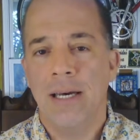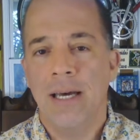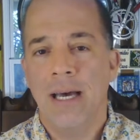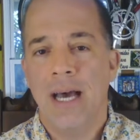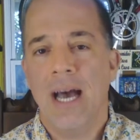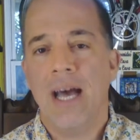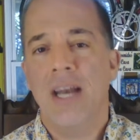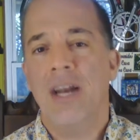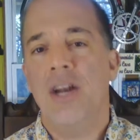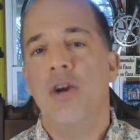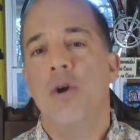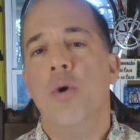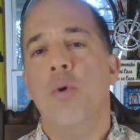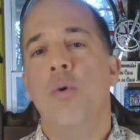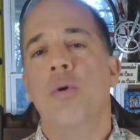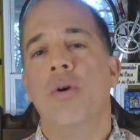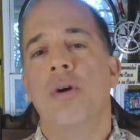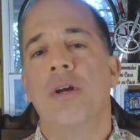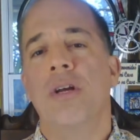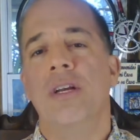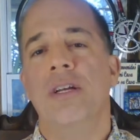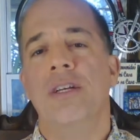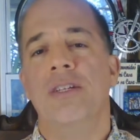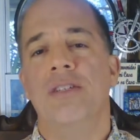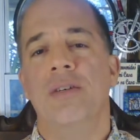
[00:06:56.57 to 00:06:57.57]
on an
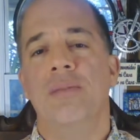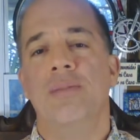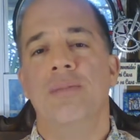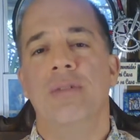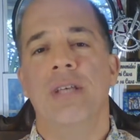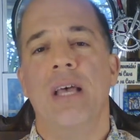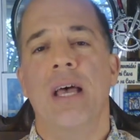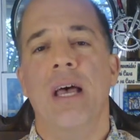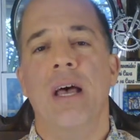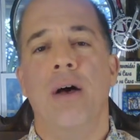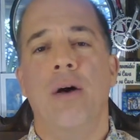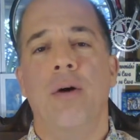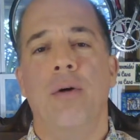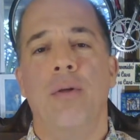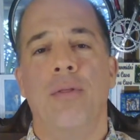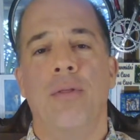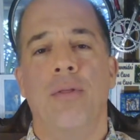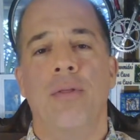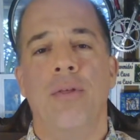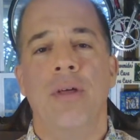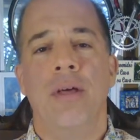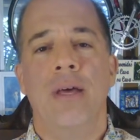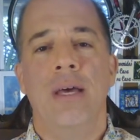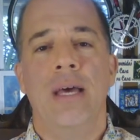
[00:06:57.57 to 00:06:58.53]
organism's health